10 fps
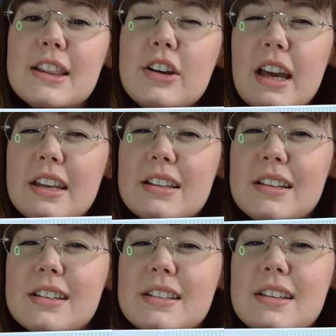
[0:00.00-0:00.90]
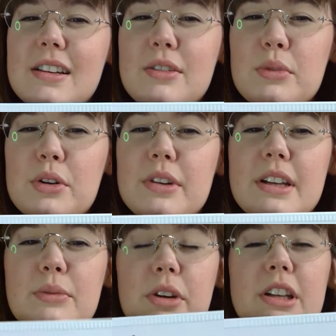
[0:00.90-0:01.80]
Look at it real
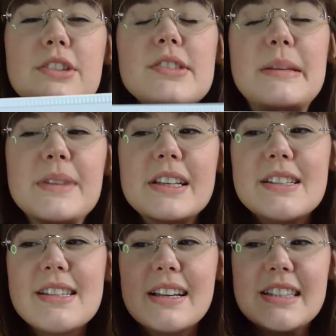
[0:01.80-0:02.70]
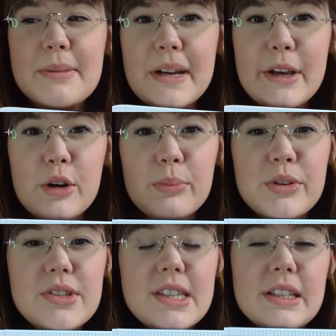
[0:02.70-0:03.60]
quick. We're gonna do something in a second that might
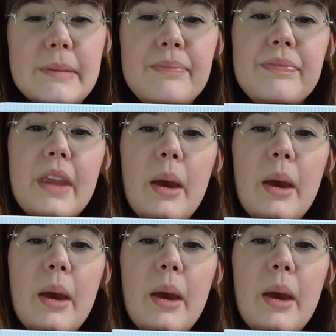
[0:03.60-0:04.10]
help you see it.